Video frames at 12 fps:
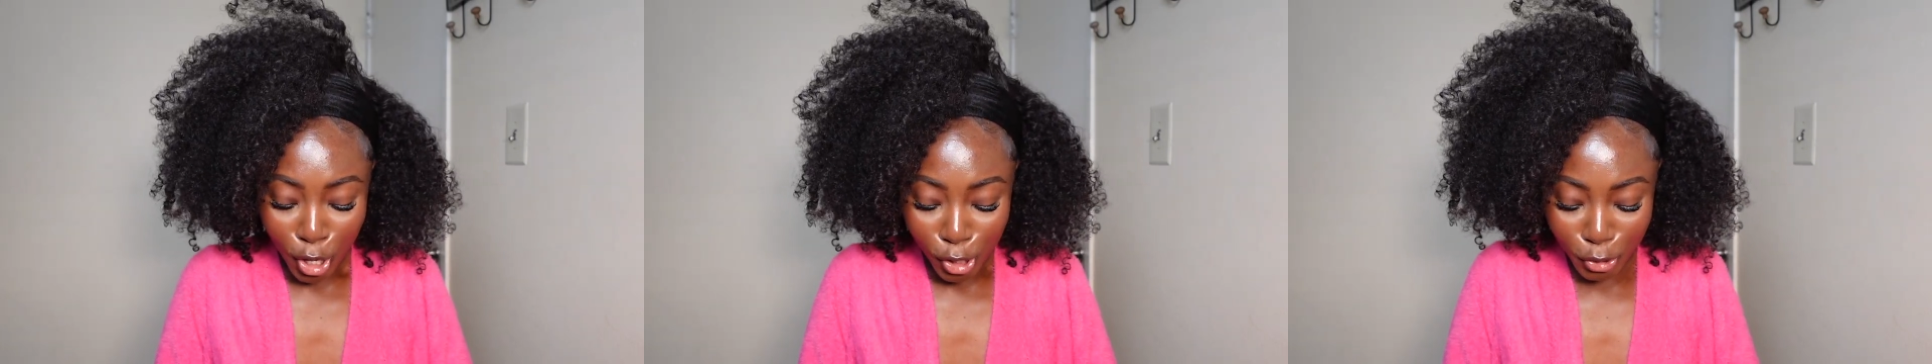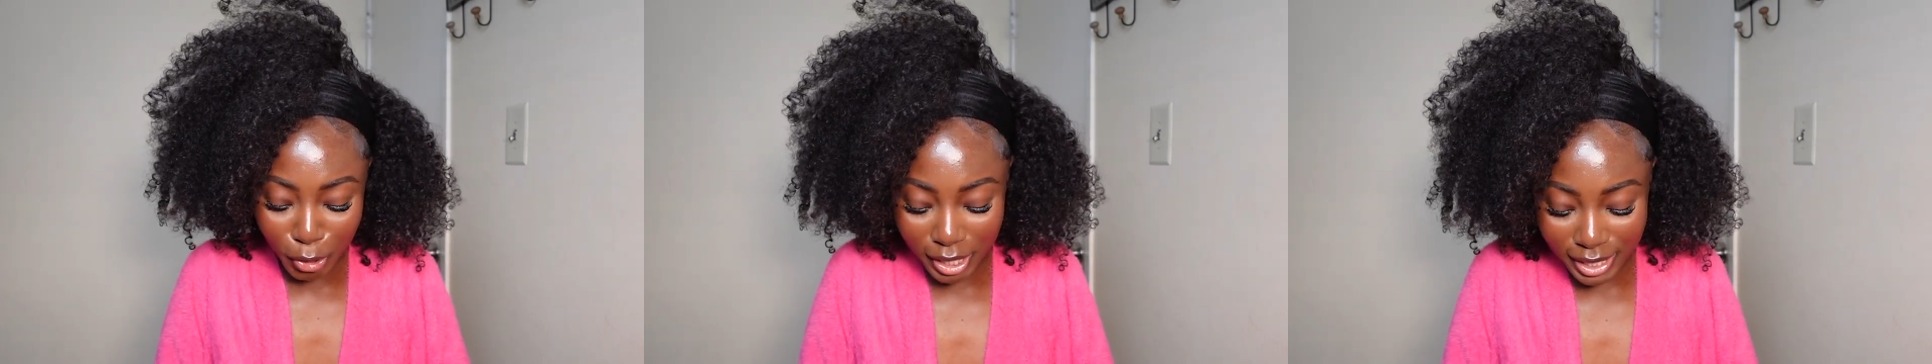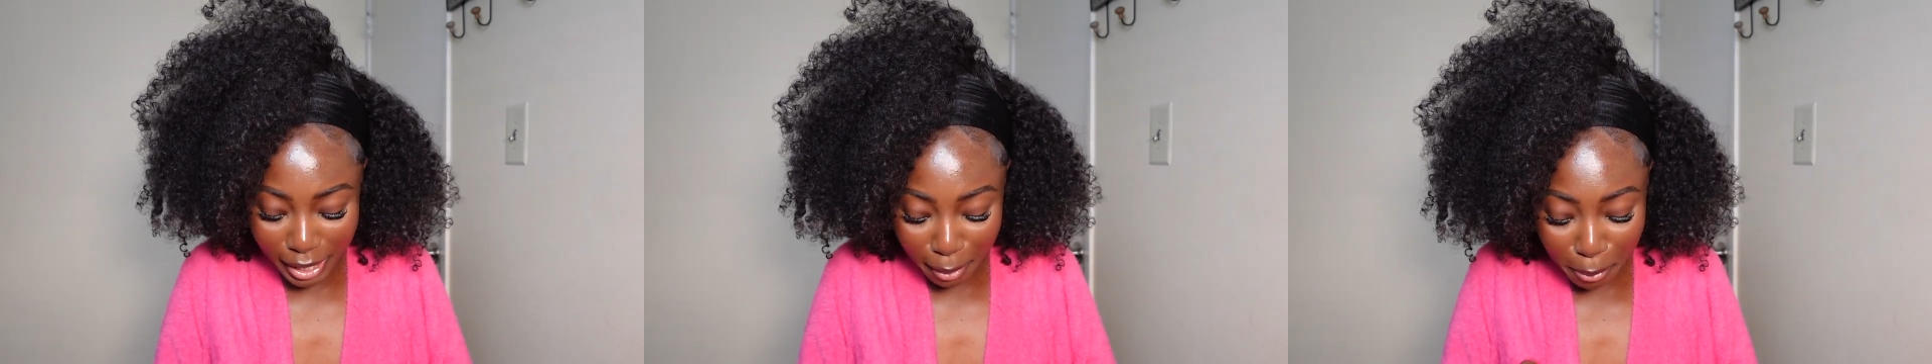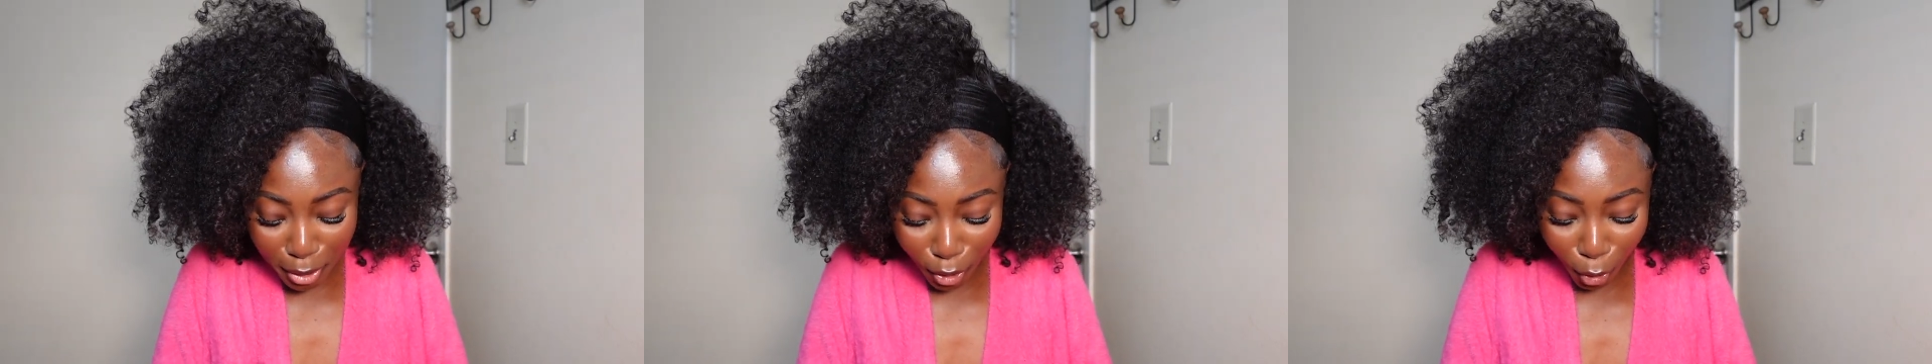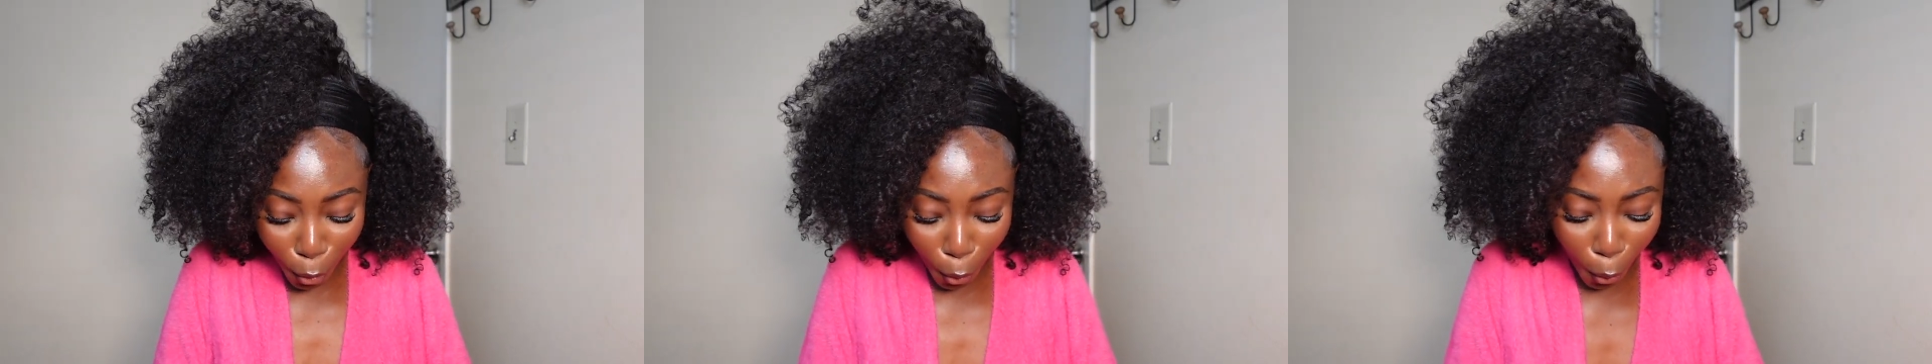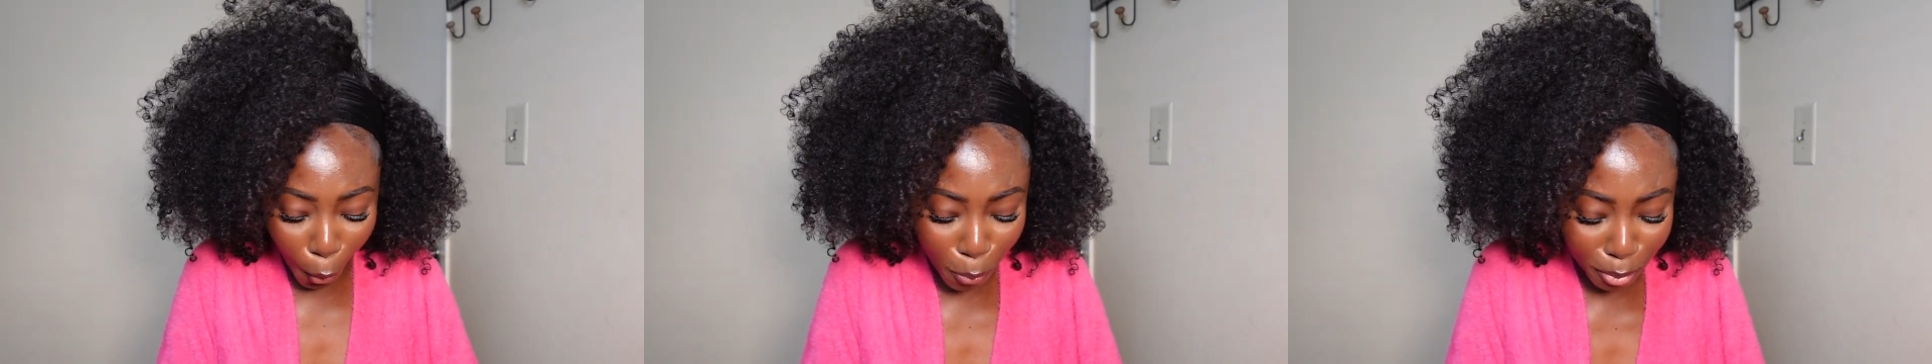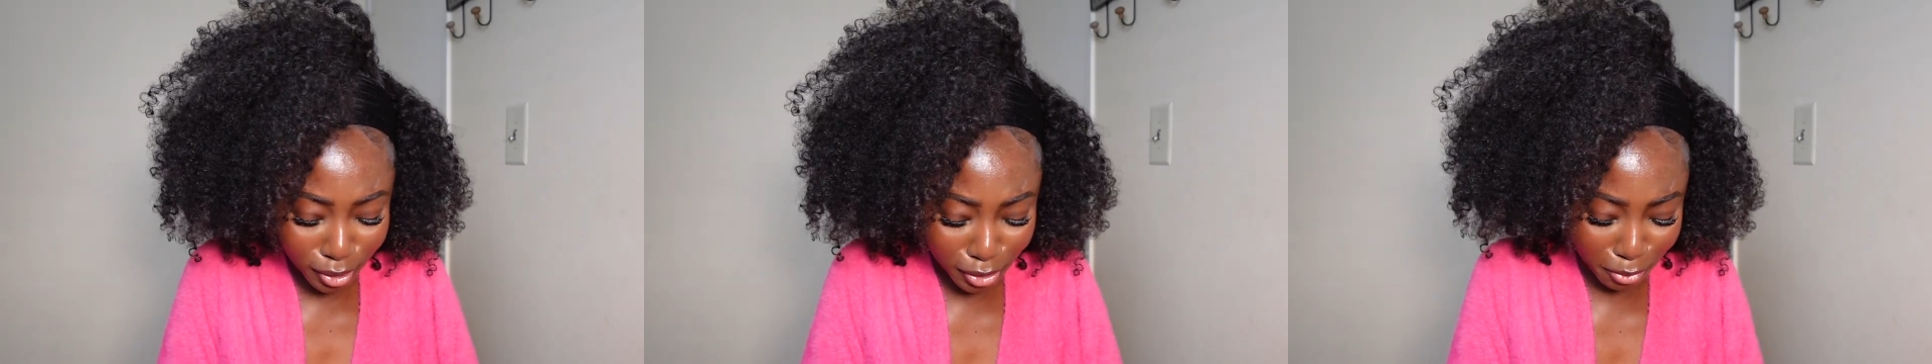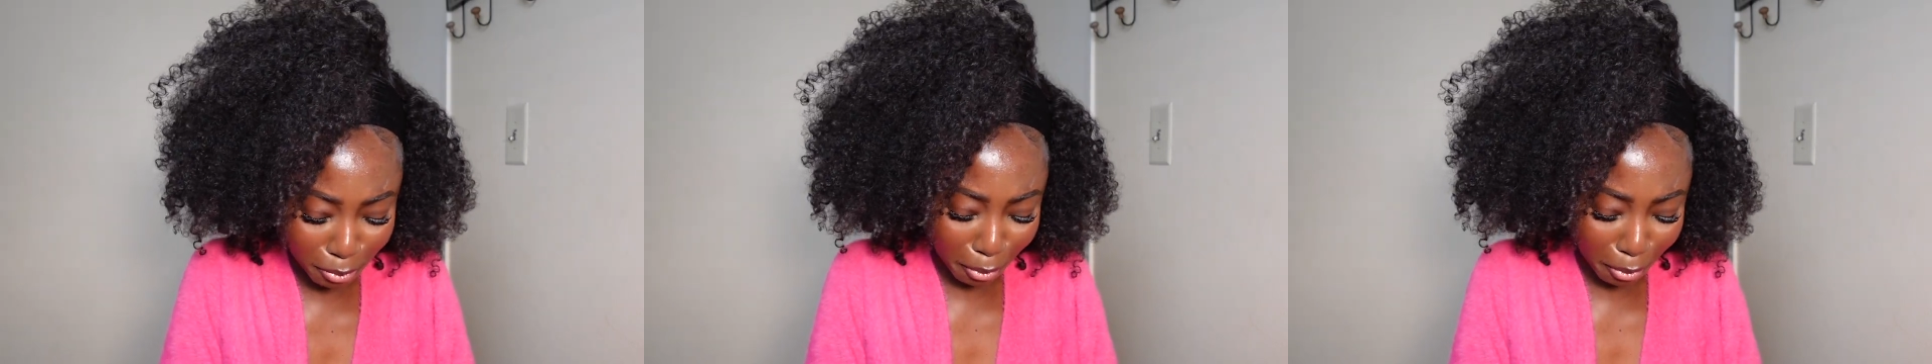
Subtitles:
So they sent me a whole bunch of